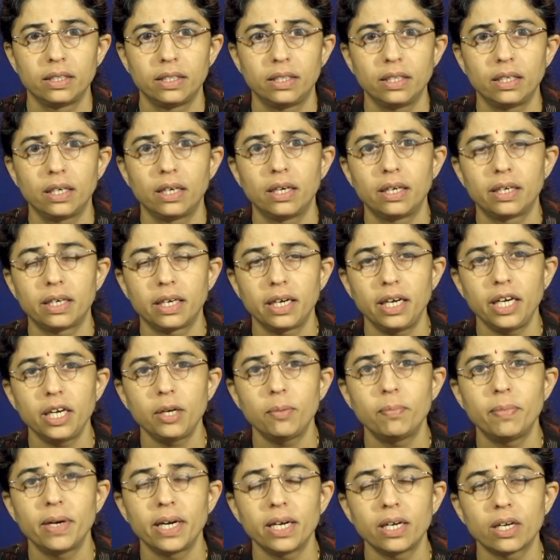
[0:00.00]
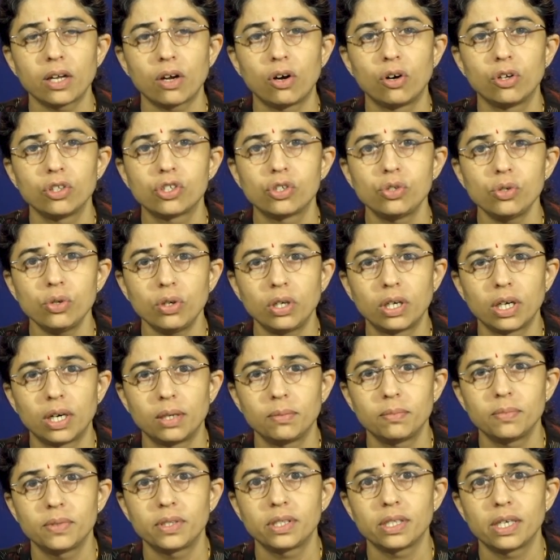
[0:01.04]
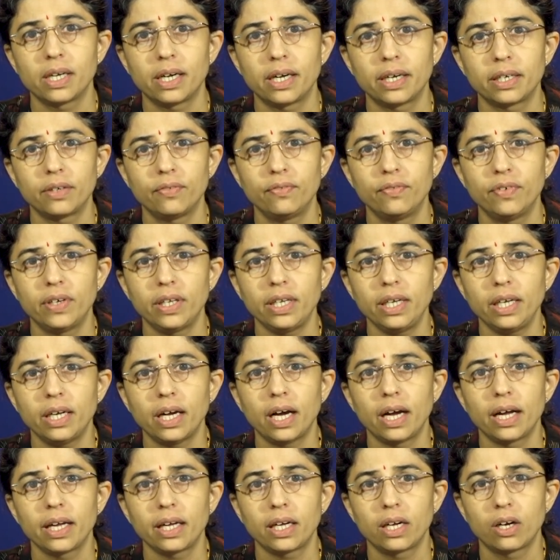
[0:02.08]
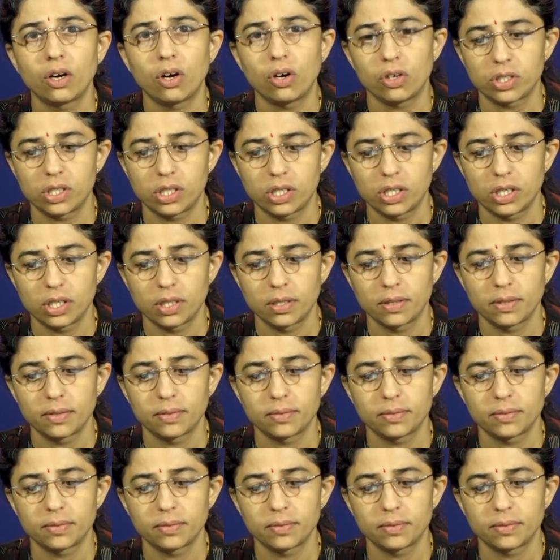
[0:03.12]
The treatment also comes at very high cost.